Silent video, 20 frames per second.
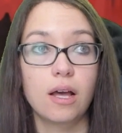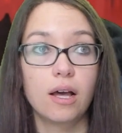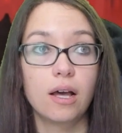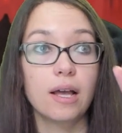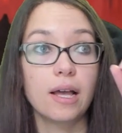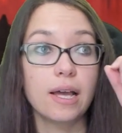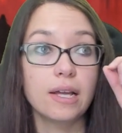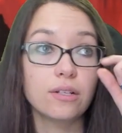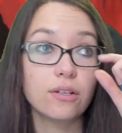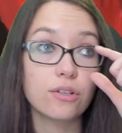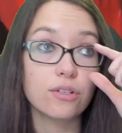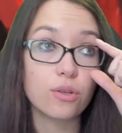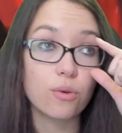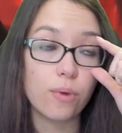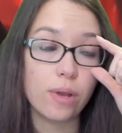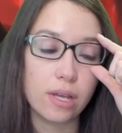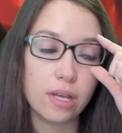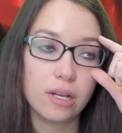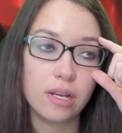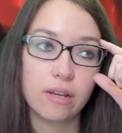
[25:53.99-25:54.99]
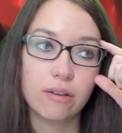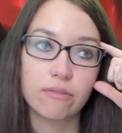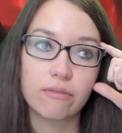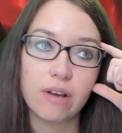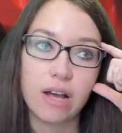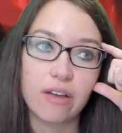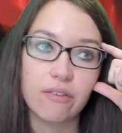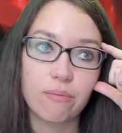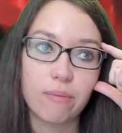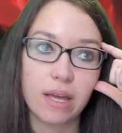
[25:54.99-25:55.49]
Edgar's Awakening,
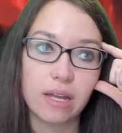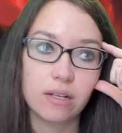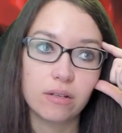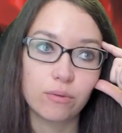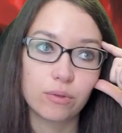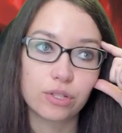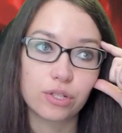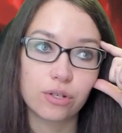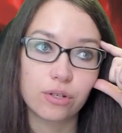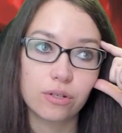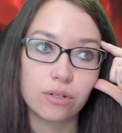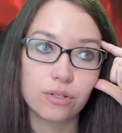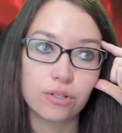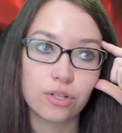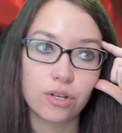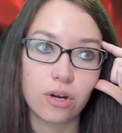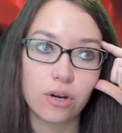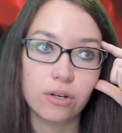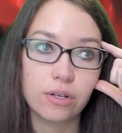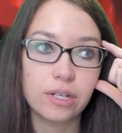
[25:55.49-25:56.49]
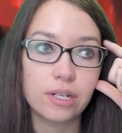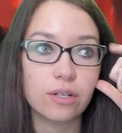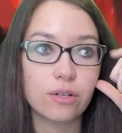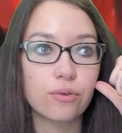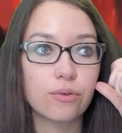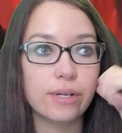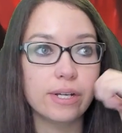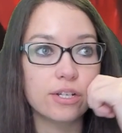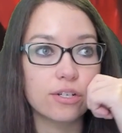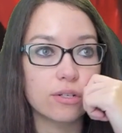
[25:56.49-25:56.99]
5 mana. Return target
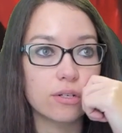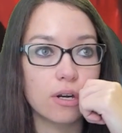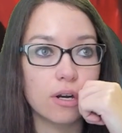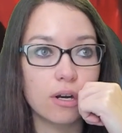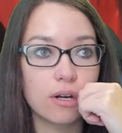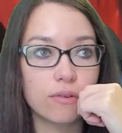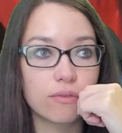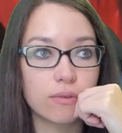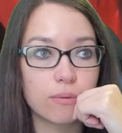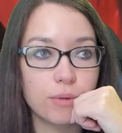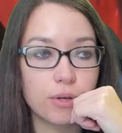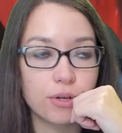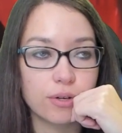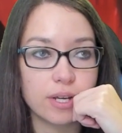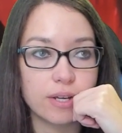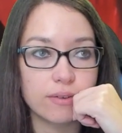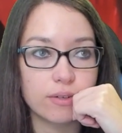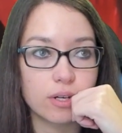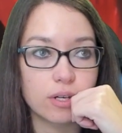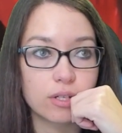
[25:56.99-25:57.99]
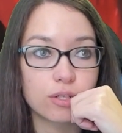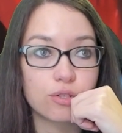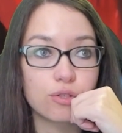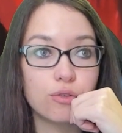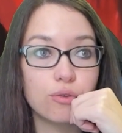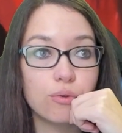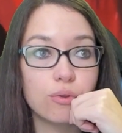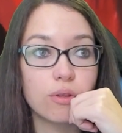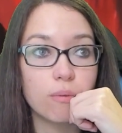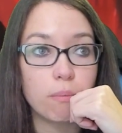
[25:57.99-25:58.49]
creature card from your graveyard
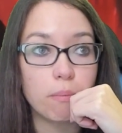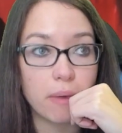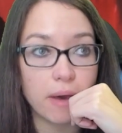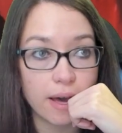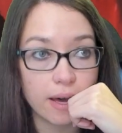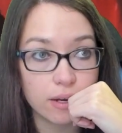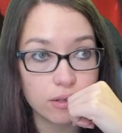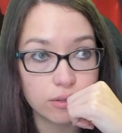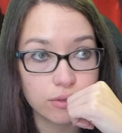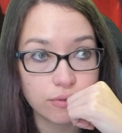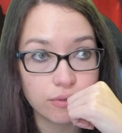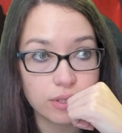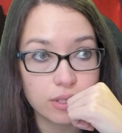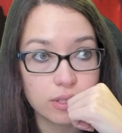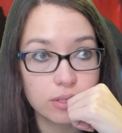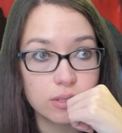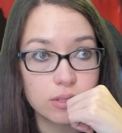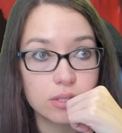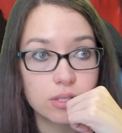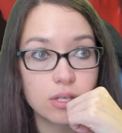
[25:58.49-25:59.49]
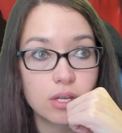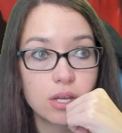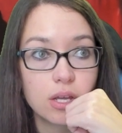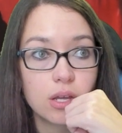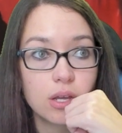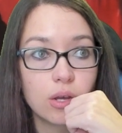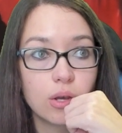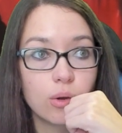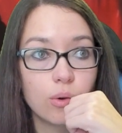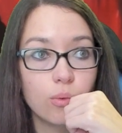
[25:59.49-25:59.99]
to the battlefield.
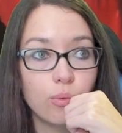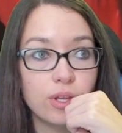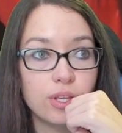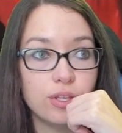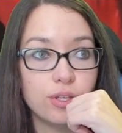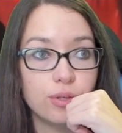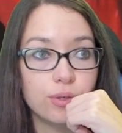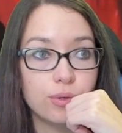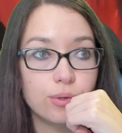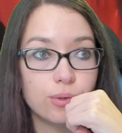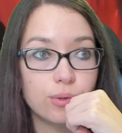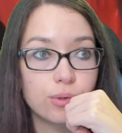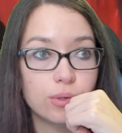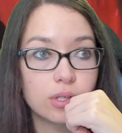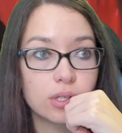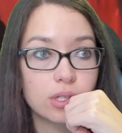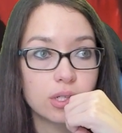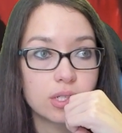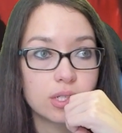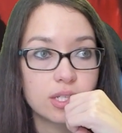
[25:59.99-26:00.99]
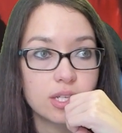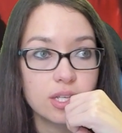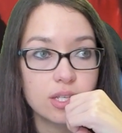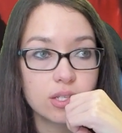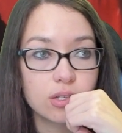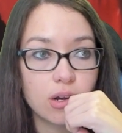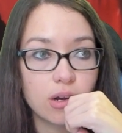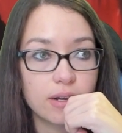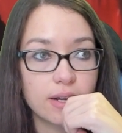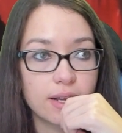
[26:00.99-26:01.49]
When you
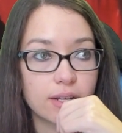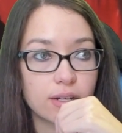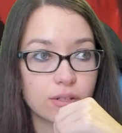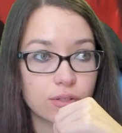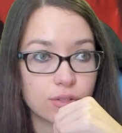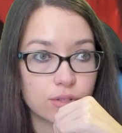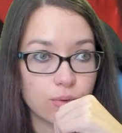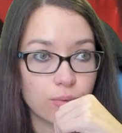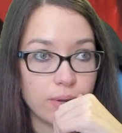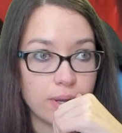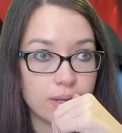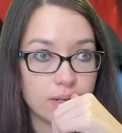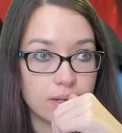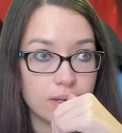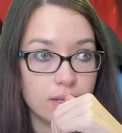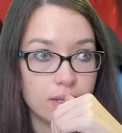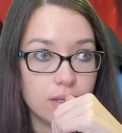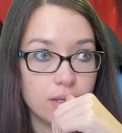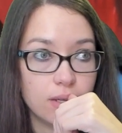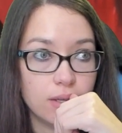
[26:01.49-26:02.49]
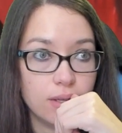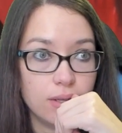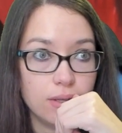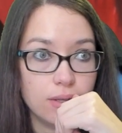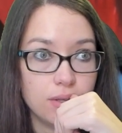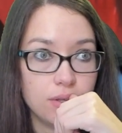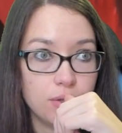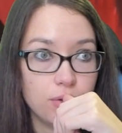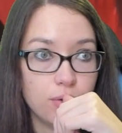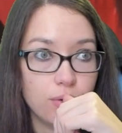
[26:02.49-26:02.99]
discard Edgar's Awakening,
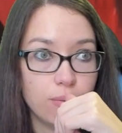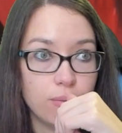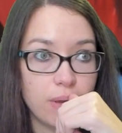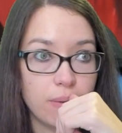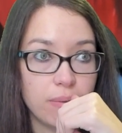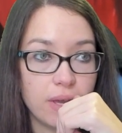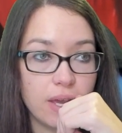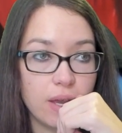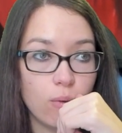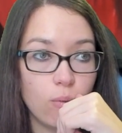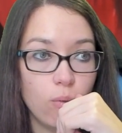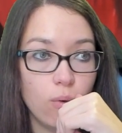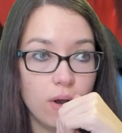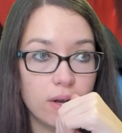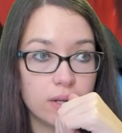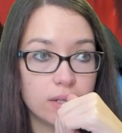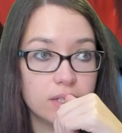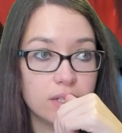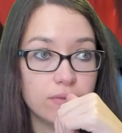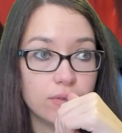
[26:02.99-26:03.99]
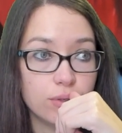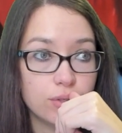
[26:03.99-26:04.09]
you may pay 1. If you